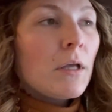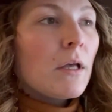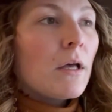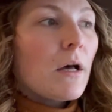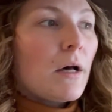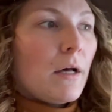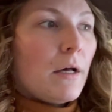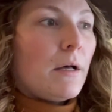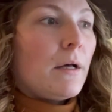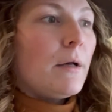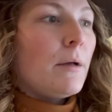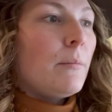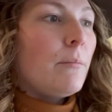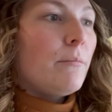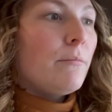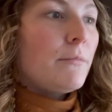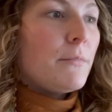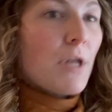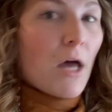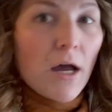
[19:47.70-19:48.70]

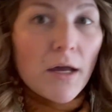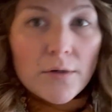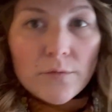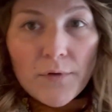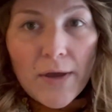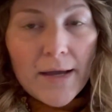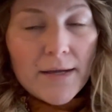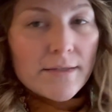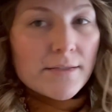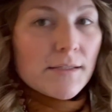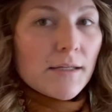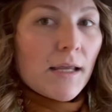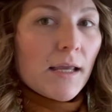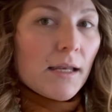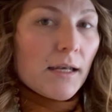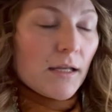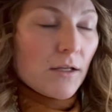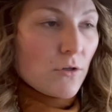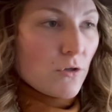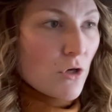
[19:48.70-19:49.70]

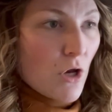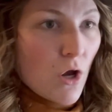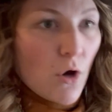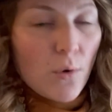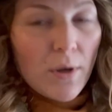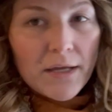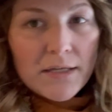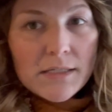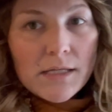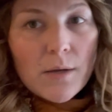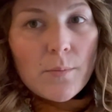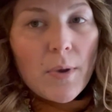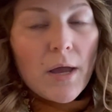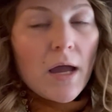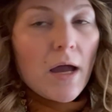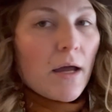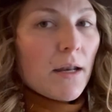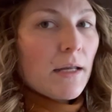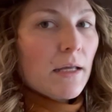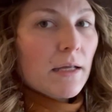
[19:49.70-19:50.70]
non-vaccinated, no
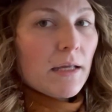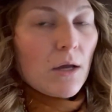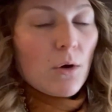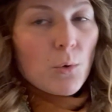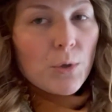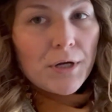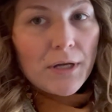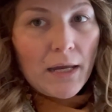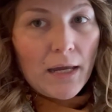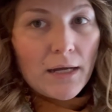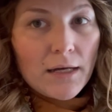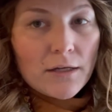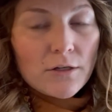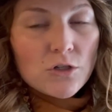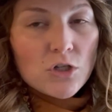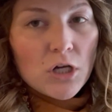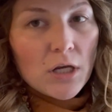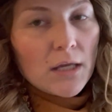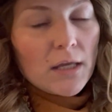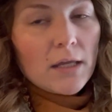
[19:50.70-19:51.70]
antibiotic, organic
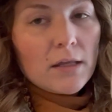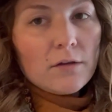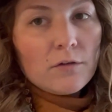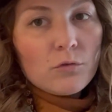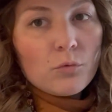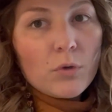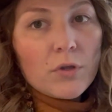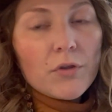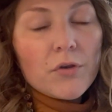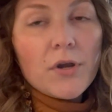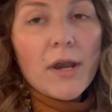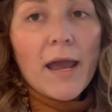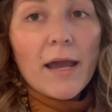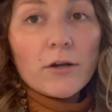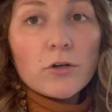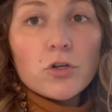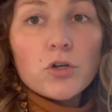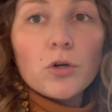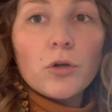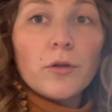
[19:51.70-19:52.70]
chickens with
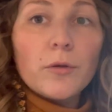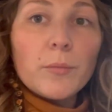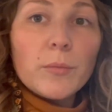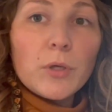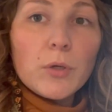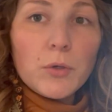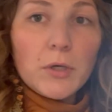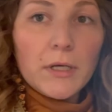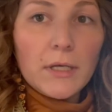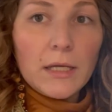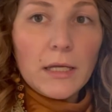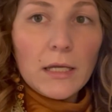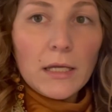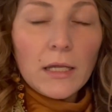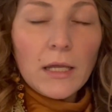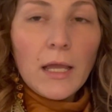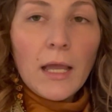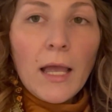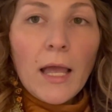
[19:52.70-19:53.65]
natural immunity.